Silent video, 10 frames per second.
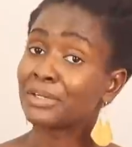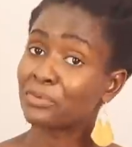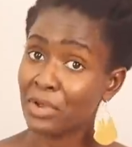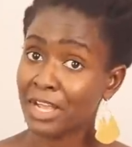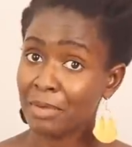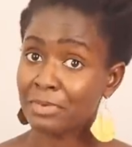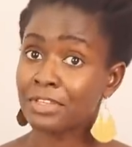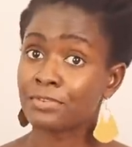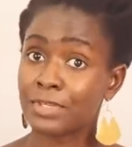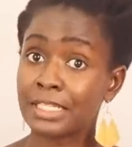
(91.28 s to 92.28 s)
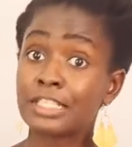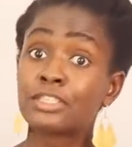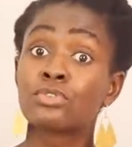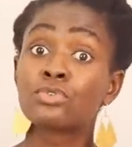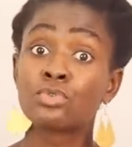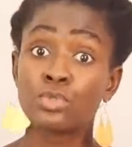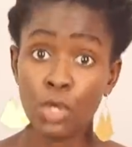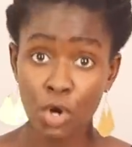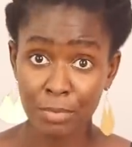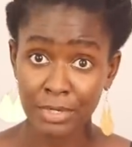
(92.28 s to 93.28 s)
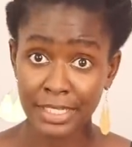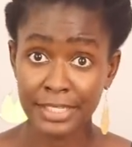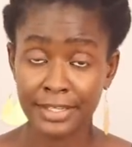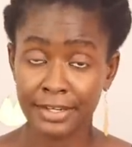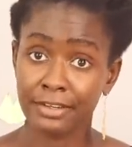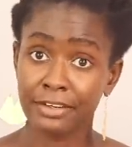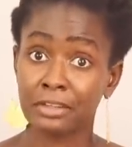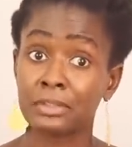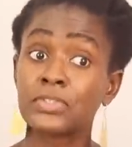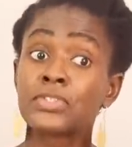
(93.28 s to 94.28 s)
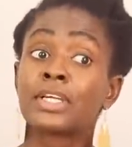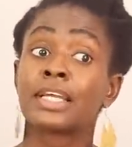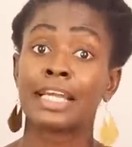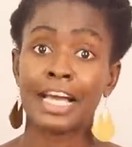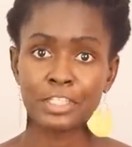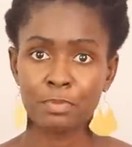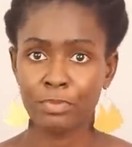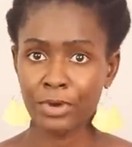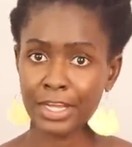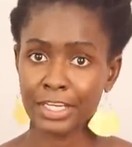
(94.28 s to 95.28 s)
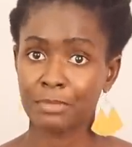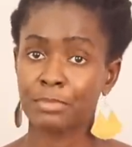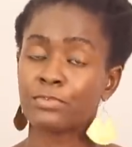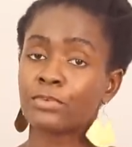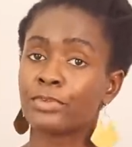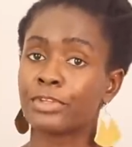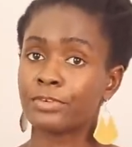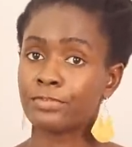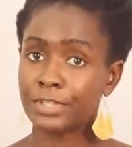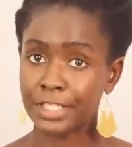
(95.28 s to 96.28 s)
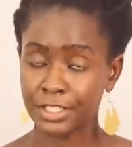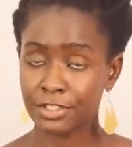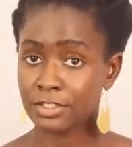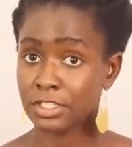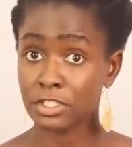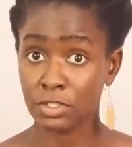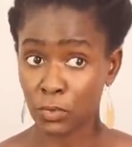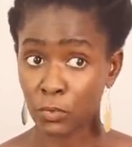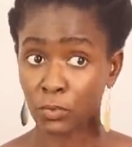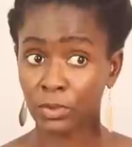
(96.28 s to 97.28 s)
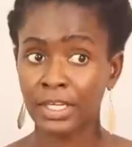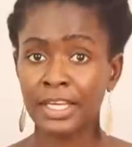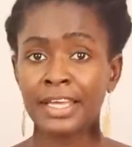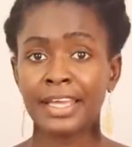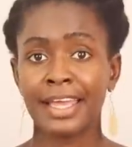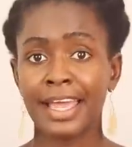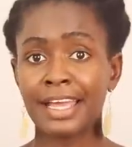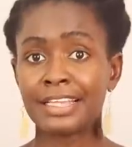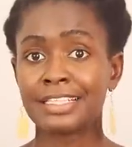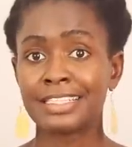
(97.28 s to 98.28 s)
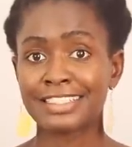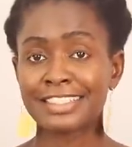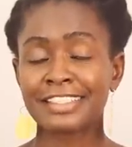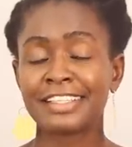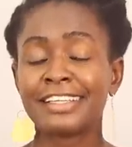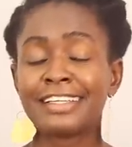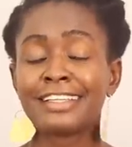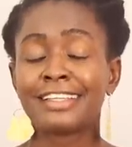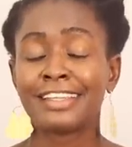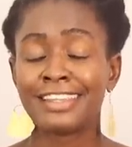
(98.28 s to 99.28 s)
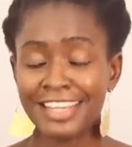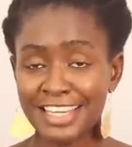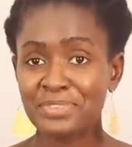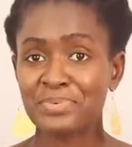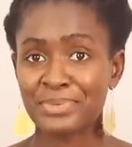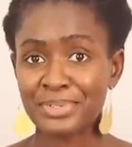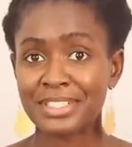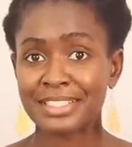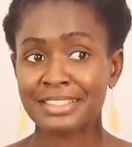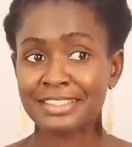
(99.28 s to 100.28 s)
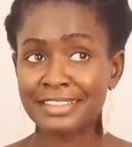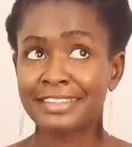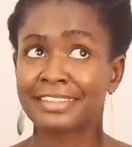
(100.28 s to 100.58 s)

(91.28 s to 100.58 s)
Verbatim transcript: growing up in the village, so many young girls got pregnant before they finished school. And that was,